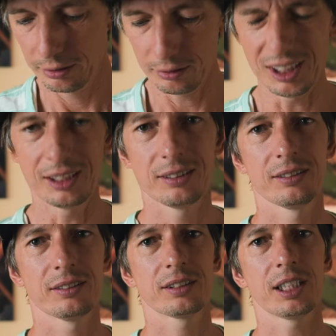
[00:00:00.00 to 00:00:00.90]
Well,
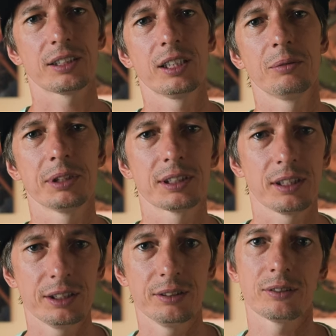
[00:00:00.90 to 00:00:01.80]
it's not really
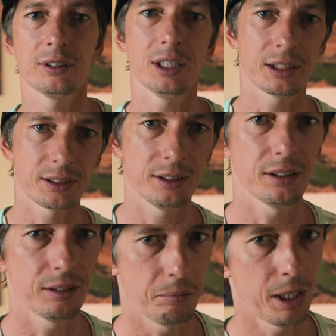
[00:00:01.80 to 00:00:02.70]
miscellaneous. They are
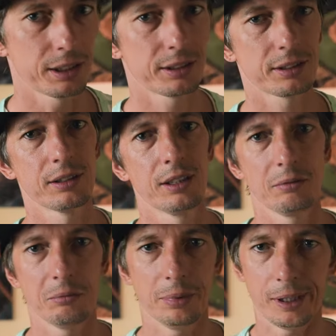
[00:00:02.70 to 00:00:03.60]
still a must,
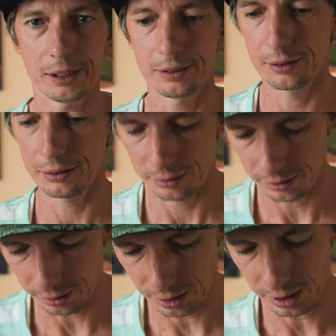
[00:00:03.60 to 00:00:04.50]
but
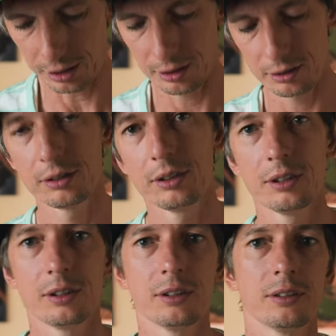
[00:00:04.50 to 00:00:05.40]
okay.
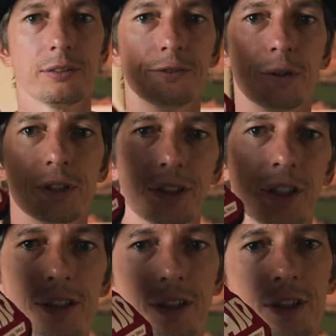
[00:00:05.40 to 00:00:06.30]
First
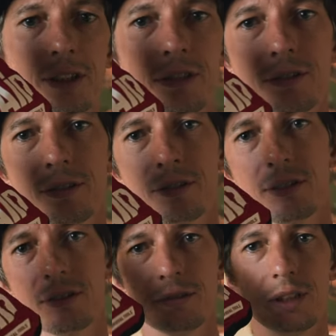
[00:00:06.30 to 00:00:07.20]
aid kit.
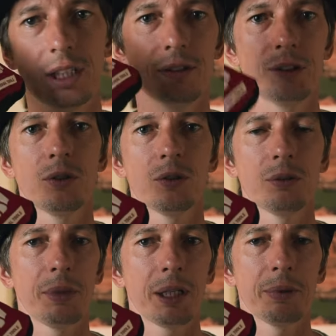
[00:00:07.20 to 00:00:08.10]
Well, when you go on a
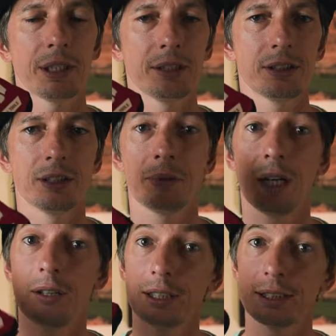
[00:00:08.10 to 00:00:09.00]
backpacking trip,
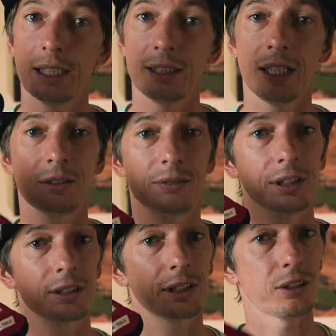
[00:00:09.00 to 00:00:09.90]
how I said, a lot of
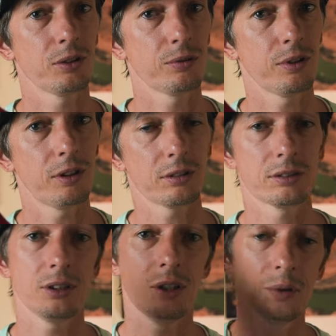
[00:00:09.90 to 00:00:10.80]
things can go wrong.
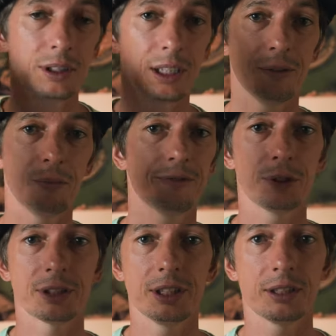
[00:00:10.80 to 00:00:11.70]
Always have a
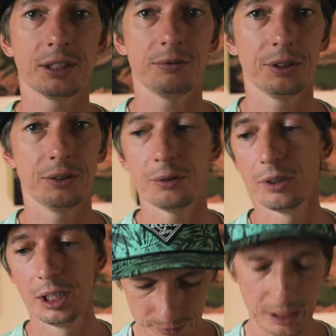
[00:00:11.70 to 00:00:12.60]
first aid kit with you.
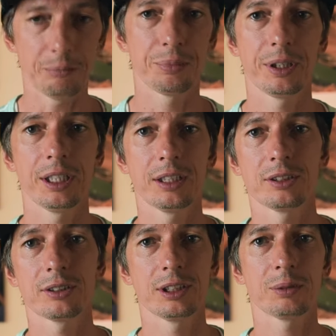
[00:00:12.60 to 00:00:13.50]
I bring
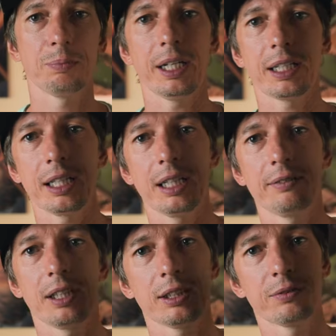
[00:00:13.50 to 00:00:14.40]
just this pack. I have
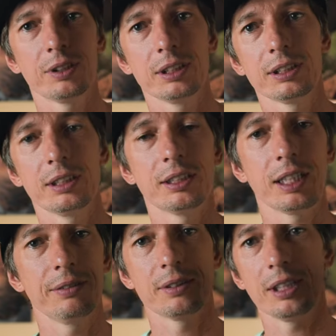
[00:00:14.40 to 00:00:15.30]
a lot of things in it.
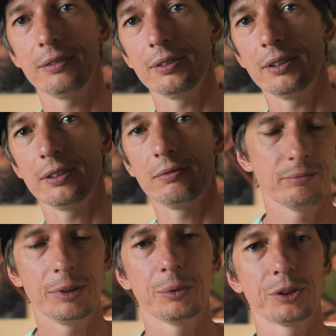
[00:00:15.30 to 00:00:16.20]
I even have a
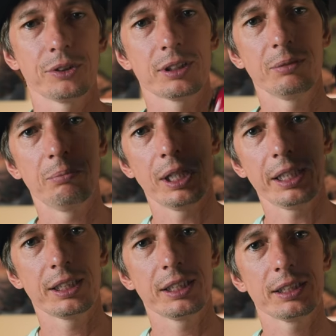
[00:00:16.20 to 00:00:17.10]
emergency
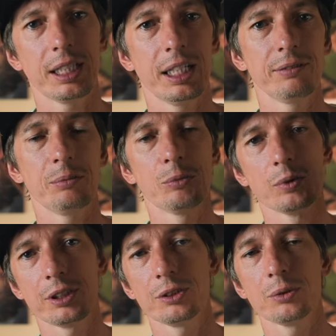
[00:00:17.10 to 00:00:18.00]
blanket. I have a
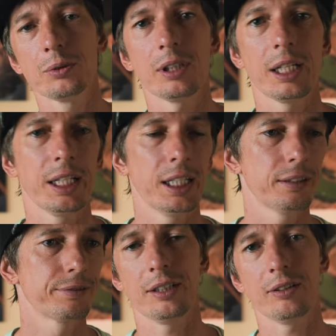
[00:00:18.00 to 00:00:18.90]
multi-tool. I
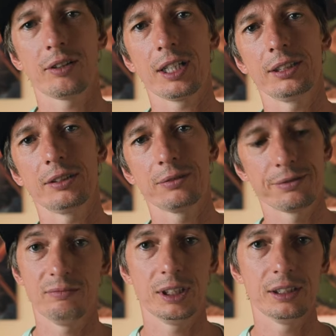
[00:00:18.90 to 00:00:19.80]
have all kind of
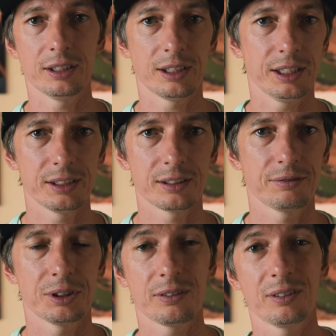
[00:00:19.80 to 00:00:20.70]
little things,
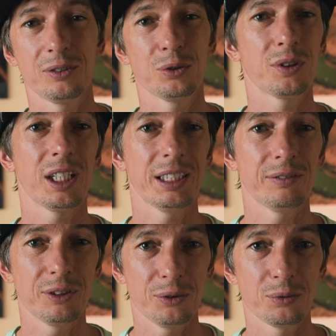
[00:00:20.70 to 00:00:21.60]
which usually I
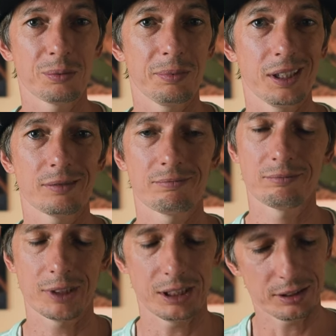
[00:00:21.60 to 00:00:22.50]
never use, but
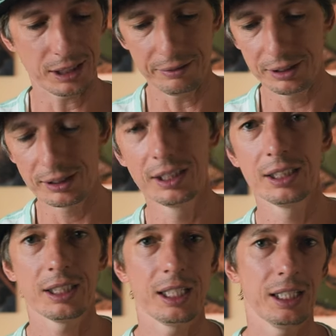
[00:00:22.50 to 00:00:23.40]
I just have it.
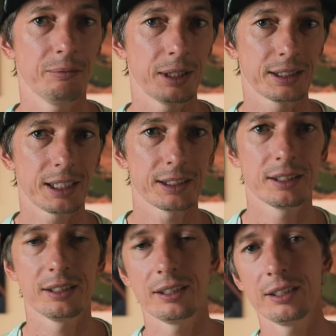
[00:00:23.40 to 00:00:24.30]
I have my
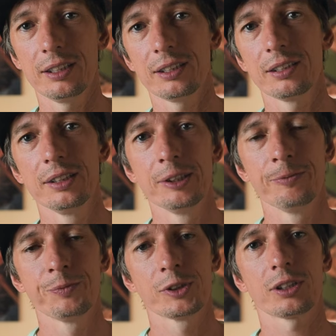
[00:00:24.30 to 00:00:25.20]
sunscreen in here.
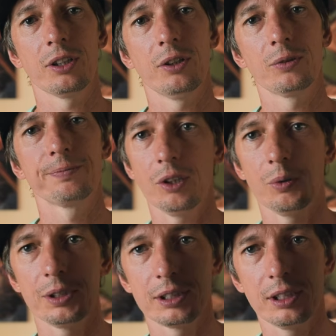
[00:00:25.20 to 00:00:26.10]
So
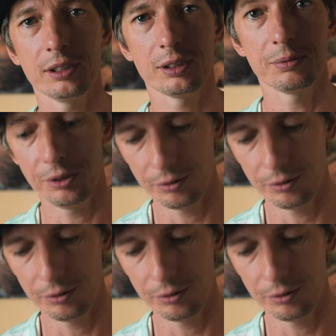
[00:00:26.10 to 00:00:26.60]
always take this with